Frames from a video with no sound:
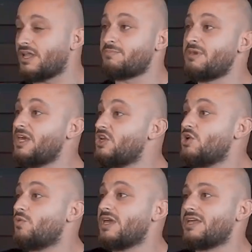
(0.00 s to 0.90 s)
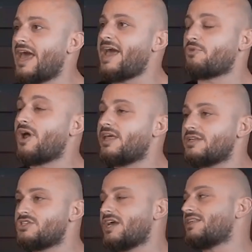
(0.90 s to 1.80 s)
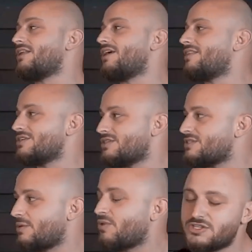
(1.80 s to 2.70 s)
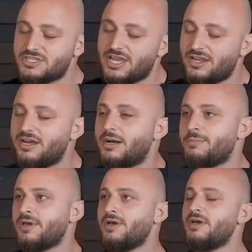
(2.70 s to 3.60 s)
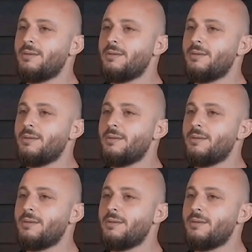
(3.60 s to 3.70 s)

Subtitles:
like me and you, we can probably inject it like this the same way I could standing up.